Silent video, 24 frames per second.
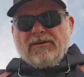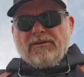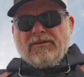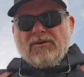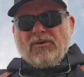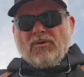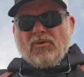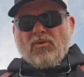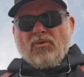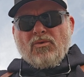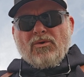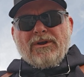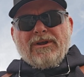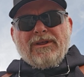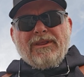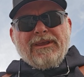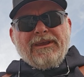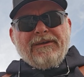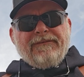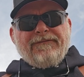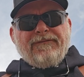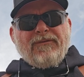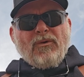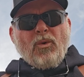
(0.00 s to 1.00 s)

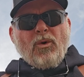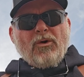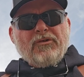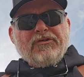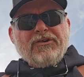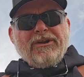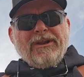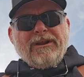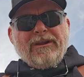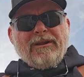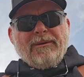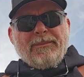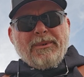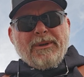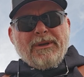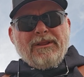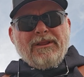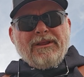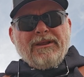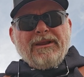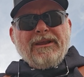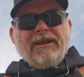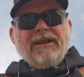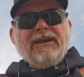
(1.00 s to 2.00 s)
really fortunate
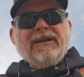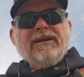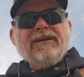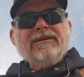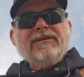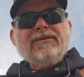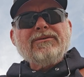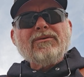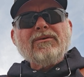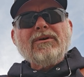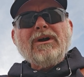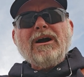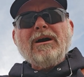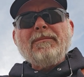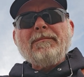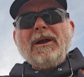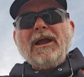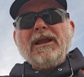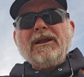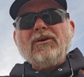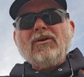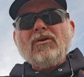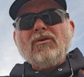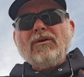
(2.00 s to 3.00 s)
ability throughout
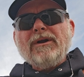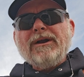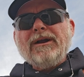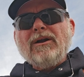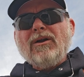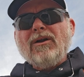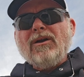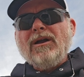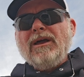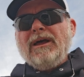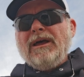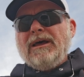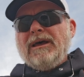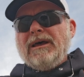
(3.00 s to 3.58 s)
my career